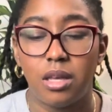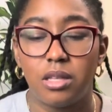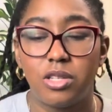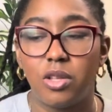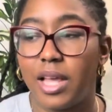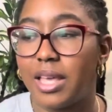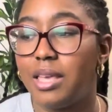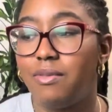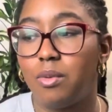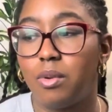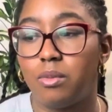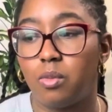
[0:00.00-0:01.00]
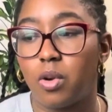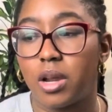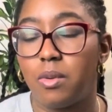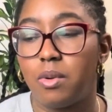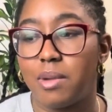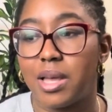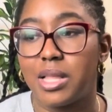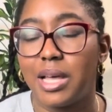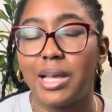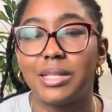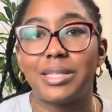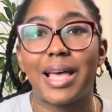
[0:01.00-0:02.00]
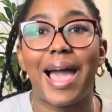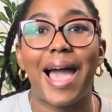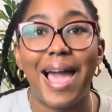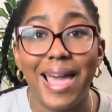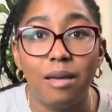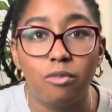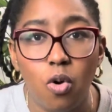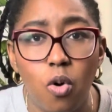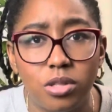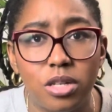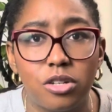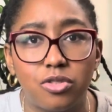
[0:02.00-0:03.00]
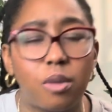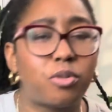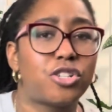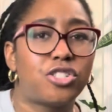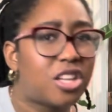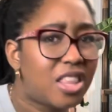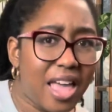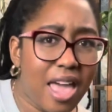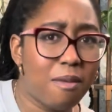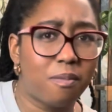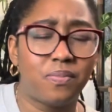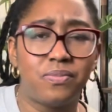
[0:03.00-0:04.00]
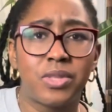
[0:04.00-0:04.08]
So like, even with working with my clients, I am quoting scripture to them.